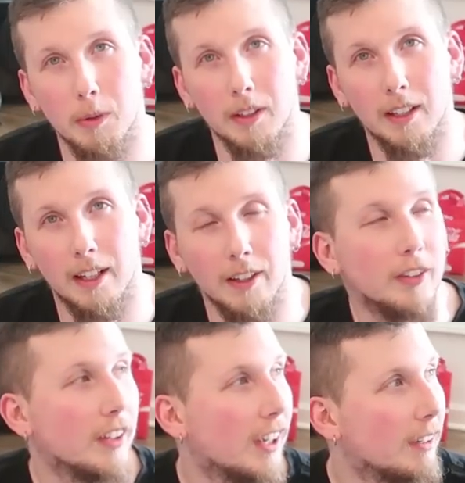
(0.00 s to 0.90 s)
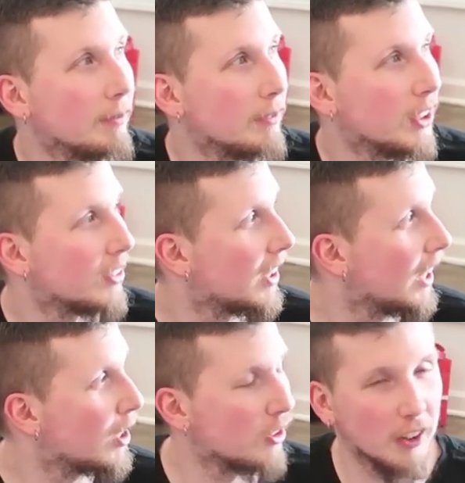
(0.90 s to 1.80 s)
we realized that his
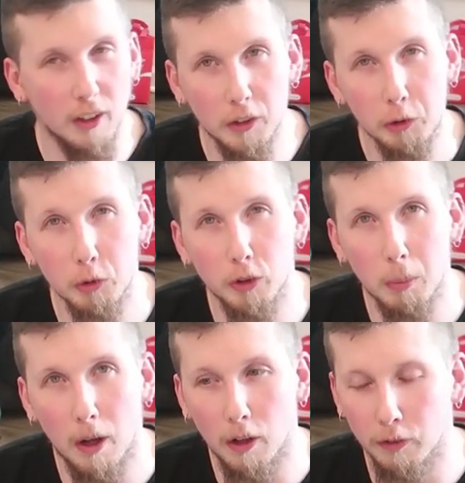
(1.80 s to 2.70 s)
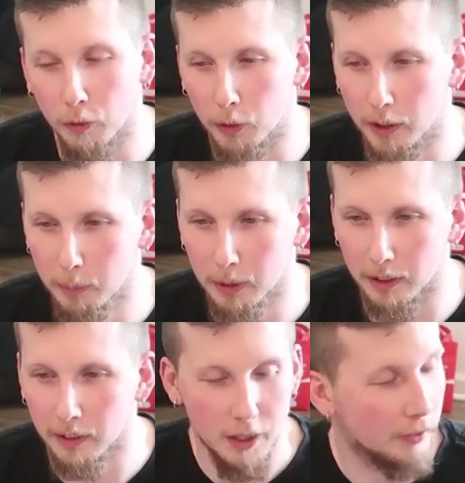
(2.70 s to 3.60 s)
cage is a little too small for him.
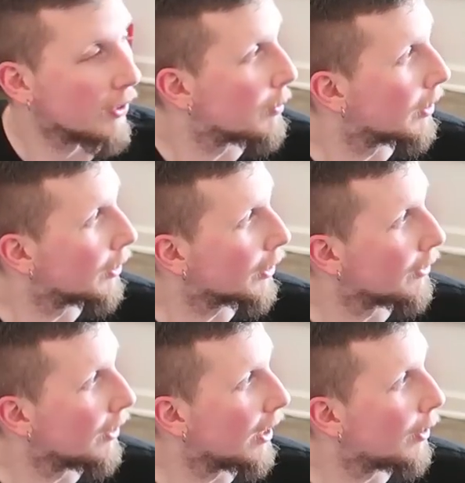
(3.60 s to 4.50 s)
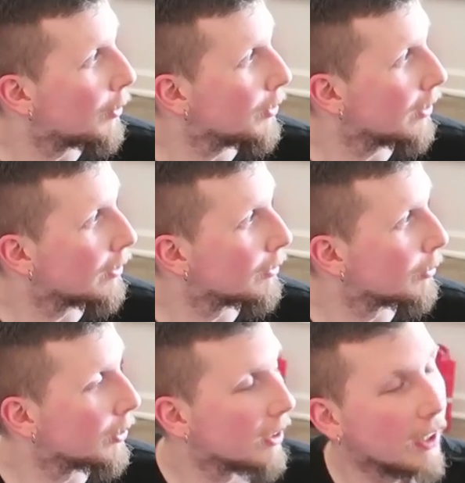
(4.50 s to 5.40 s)
And Tiffany went looking around
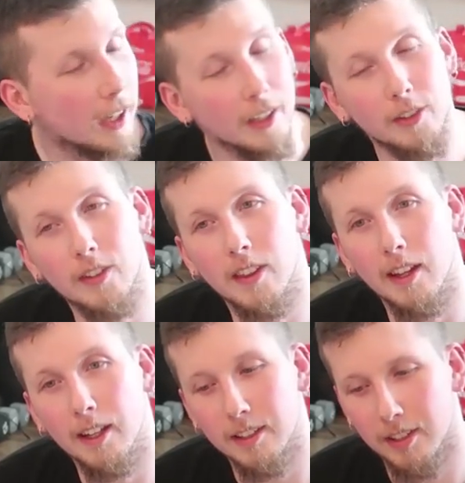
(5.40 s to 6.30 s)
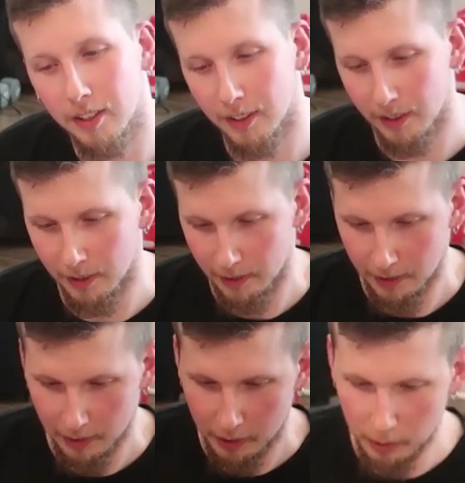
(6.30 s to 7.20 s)
and realized that
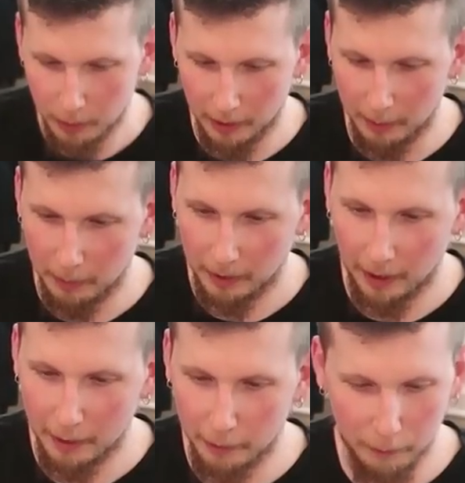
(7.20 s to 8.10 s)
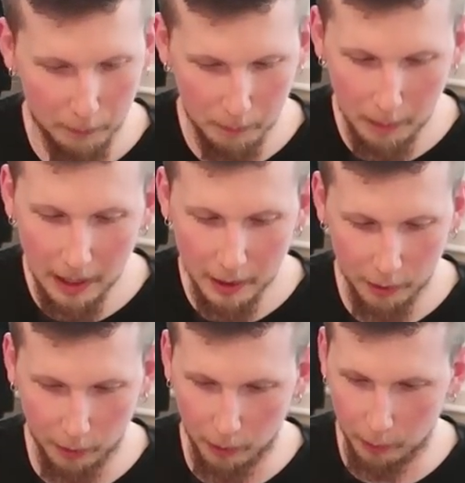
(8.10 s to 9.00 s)
you can kind of make
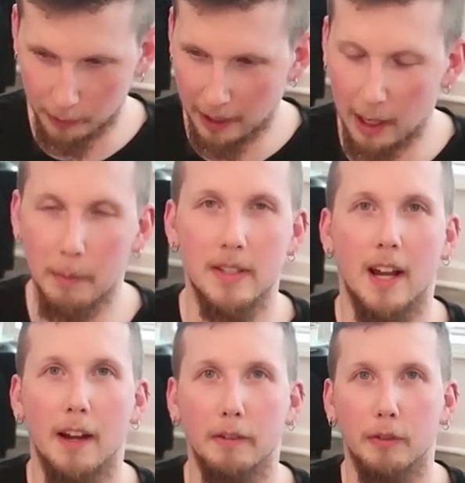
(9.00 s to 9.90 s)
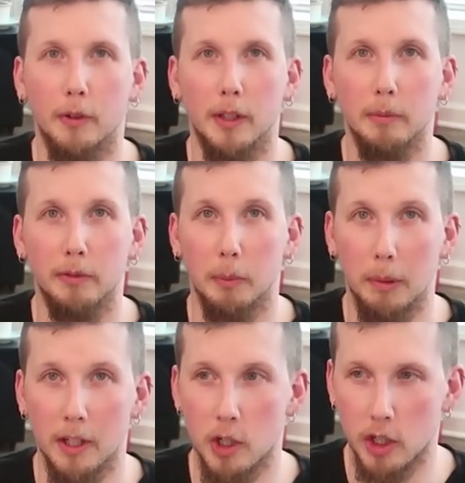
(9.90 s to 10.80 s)
your own habitat for them for
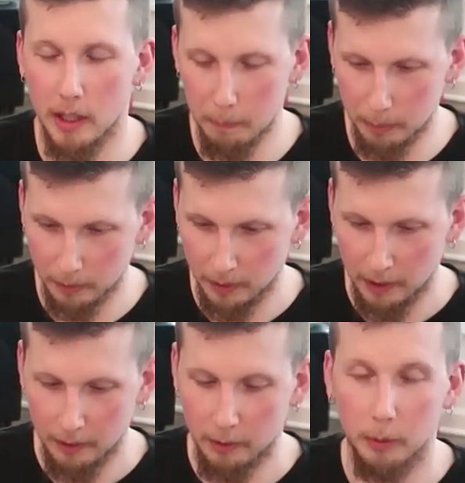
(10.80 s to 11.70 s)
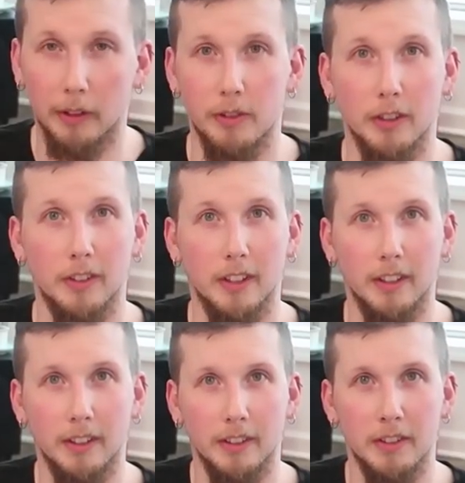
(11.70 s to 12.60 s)
pretty cheap with just
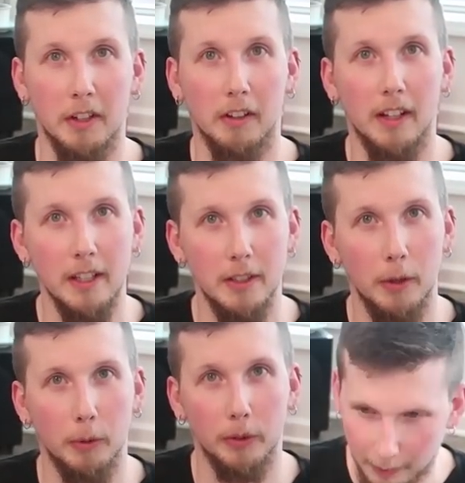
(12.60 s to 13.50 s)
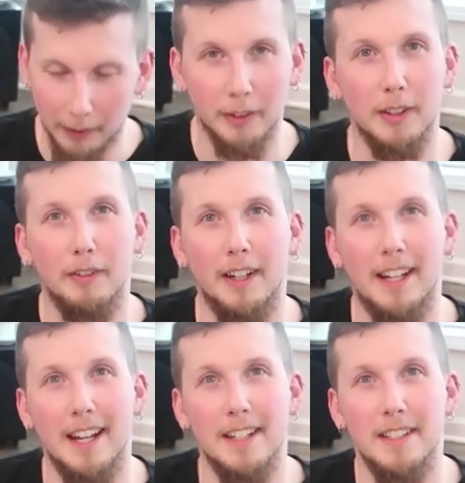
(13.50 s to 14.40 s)
a Sterilite tote. I'm gonna see if I
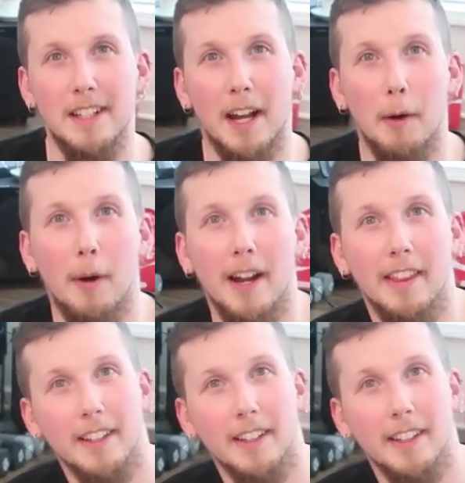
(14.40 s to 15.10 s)
can't D I Y